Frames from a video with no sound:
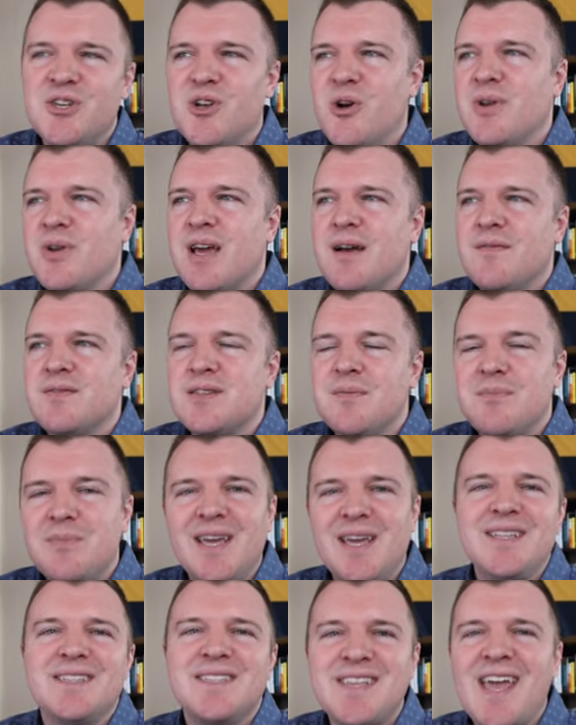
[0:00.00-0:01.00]
You don't have to
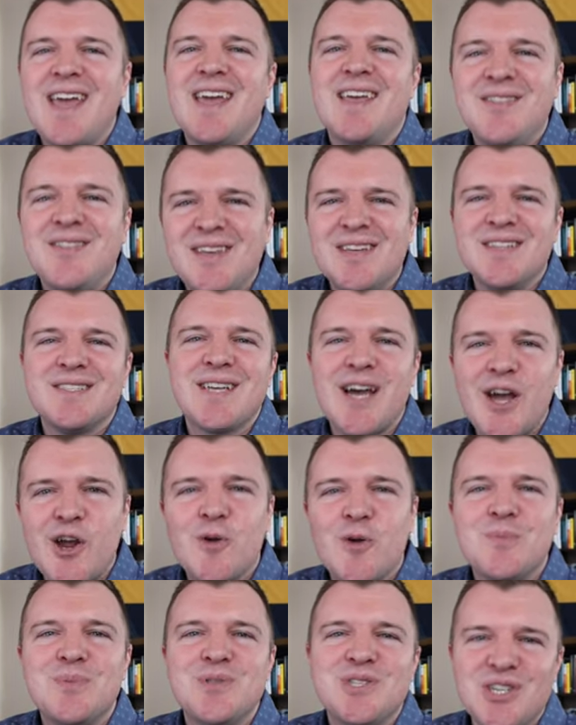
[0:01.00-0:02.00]
maintain the
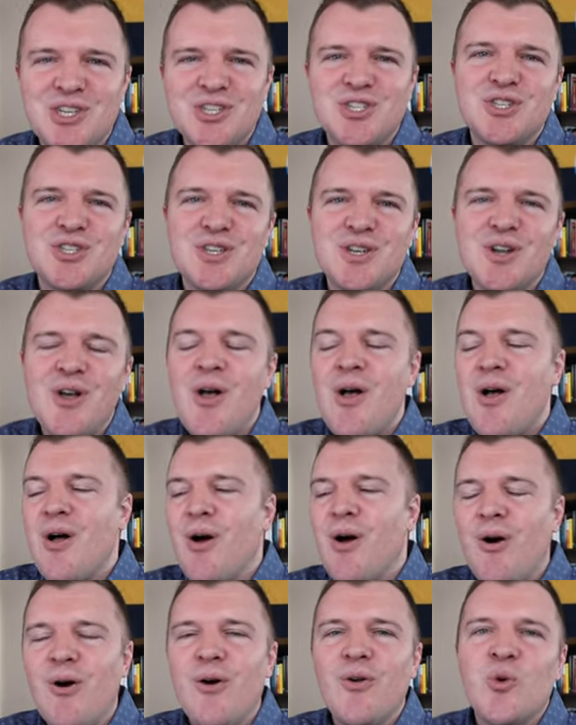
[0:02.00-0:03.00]
entire position
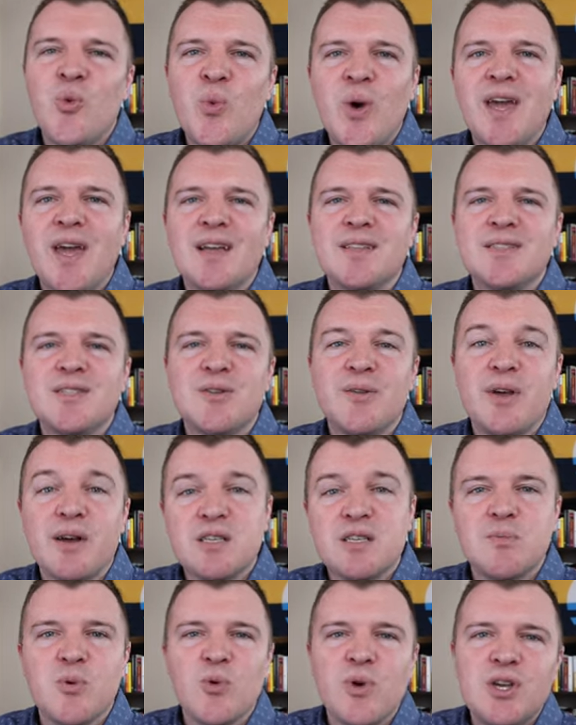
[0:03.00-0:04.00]
all the way until
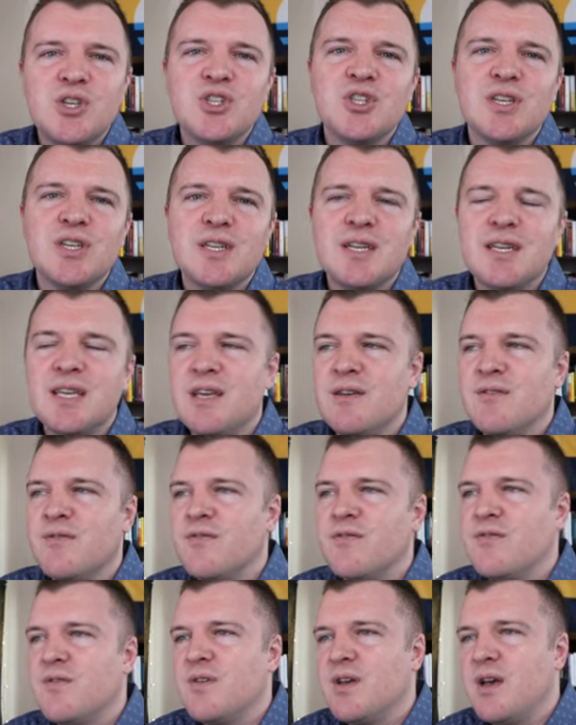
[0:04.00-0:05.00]
expiration
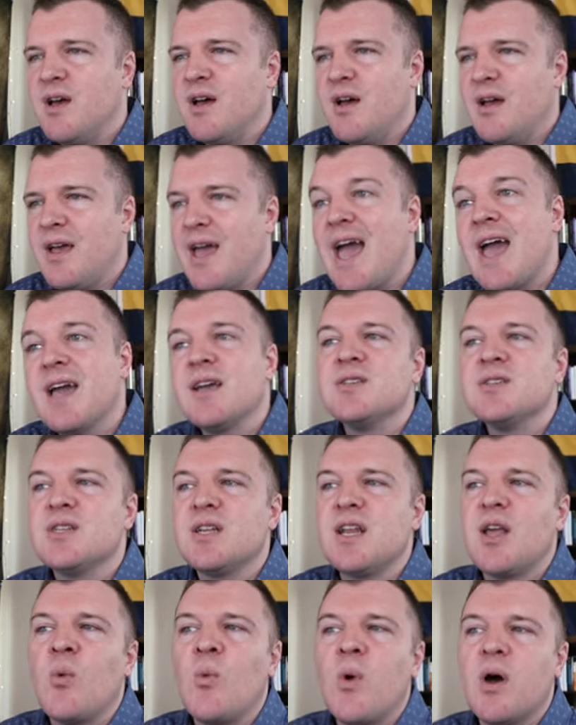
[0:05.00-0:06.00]
if uh,
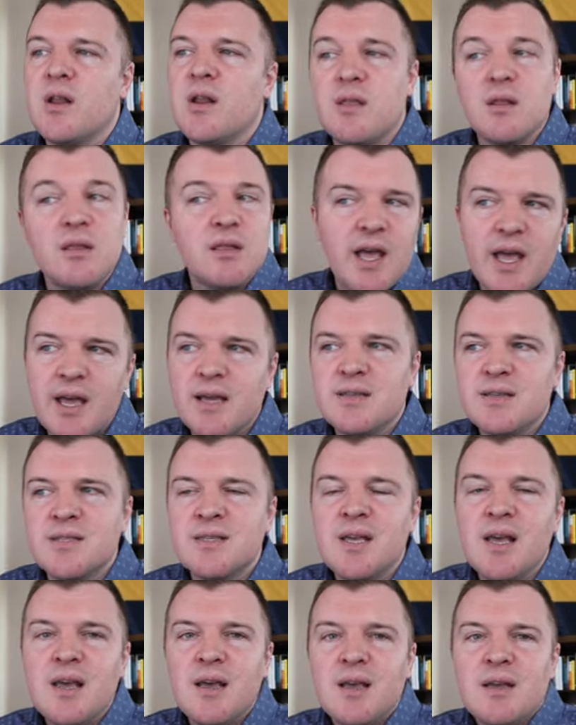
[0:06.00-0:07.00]
exiting one of the
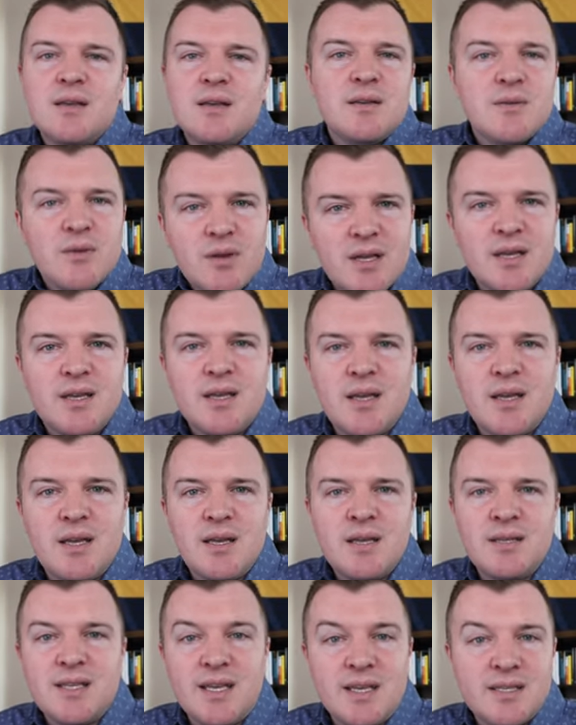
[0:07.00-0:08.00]
legs
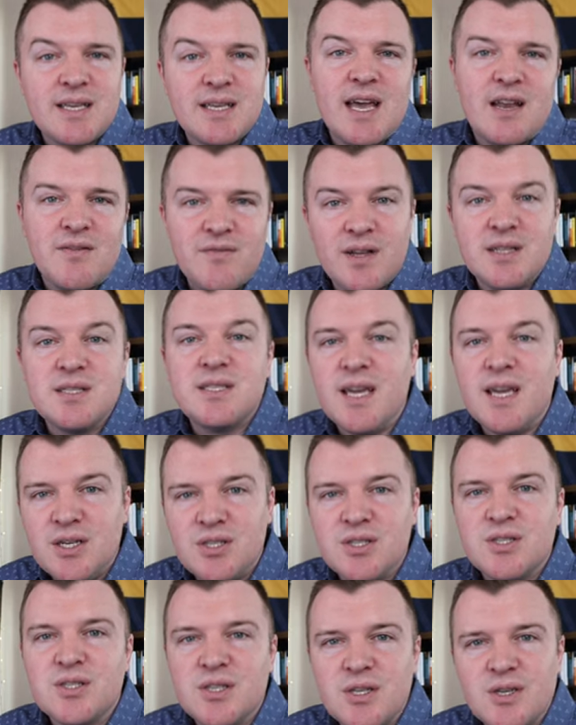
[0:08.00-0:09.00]
is, is
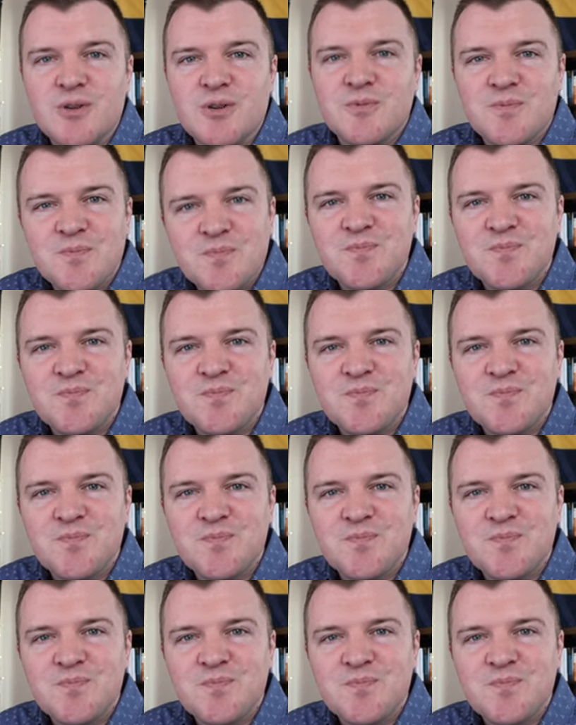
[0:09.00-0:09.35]
advantageous to you.